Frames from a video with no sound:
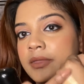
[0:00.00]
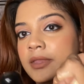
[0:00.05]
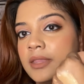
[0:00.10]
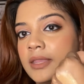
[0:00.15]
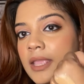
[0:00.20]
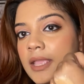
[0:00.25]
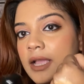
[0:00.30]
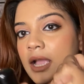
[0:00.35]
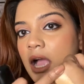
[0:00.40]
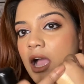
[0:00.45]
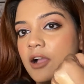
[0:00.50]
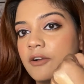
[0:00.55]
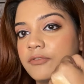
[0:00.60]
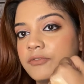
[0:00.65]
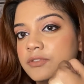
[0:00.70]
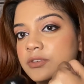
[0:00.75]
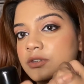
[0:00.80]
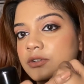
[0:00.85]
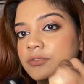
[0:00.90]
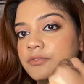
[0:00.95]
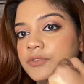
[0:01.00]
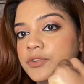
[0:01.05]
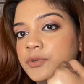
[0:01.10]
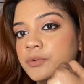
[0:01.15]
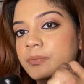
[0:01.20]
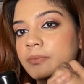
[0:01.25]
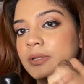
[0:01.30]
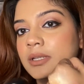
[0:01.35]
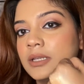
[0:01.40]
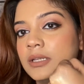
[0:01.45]
Like after a few
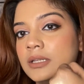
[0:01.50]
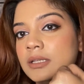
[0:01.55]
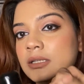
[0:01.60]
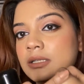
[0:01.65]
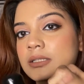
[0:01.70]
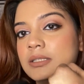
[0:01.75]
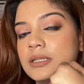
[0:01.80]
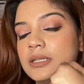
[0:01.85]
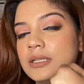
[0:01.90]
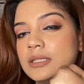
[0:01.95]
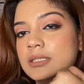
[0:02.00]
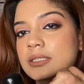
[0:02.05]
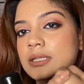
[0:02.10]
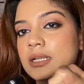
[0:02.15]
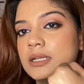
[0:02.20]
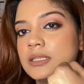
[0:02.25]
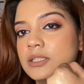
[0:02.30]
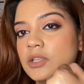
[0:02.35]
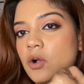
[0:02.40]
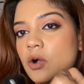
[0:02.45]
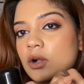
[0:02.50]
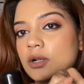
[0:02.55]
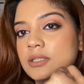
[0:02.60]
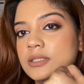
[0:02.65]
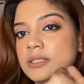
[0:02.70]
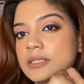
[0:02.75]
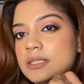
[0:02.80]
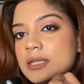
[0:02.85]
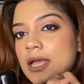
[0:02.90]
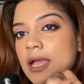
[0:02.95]
minutes it does
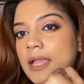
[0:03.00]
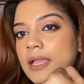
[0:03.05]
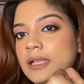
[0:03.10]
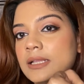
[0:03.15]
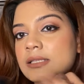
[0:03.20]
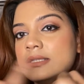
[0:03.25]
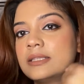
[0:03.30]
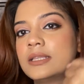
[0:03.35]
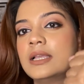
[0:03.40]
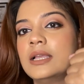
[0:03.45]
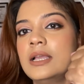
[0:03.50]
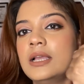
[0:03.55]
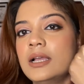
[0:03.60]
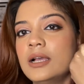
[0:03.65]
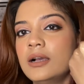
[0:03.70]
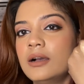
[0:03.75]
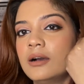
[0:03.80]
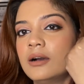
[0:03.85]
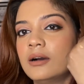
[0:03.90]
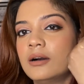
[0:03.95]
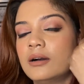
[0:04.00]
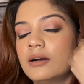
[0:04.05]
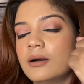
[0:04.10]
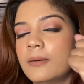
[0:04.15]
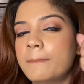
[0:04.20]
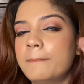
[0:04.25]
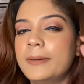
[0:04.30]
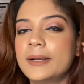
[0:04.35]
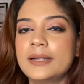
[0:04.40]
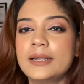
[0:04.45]
oxidize,
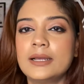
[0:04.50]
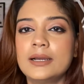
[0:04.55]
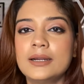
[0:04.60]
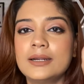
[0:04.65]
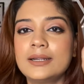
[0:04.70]
but a